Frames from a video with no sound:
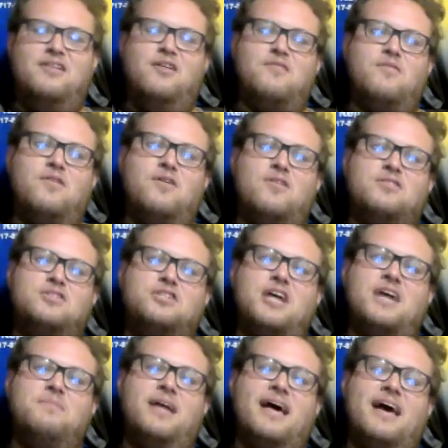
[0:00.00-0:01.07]
look, Ross,
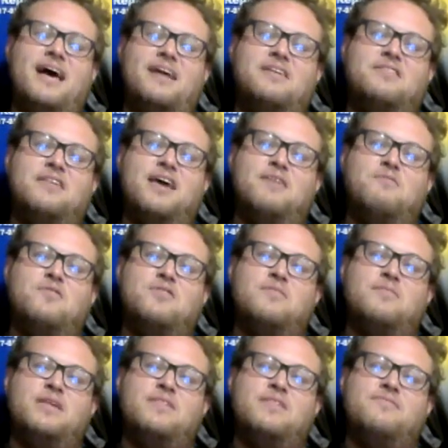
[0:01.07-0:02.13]
Jay Black is saying where's a
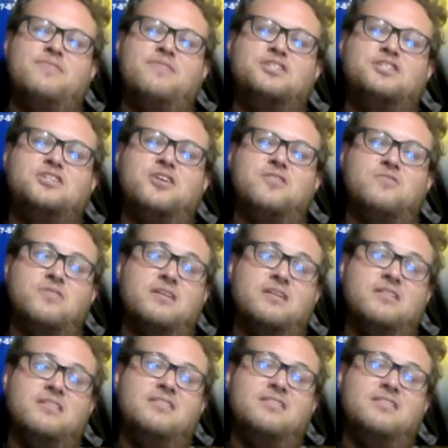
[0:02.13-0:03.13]
misfits jersey.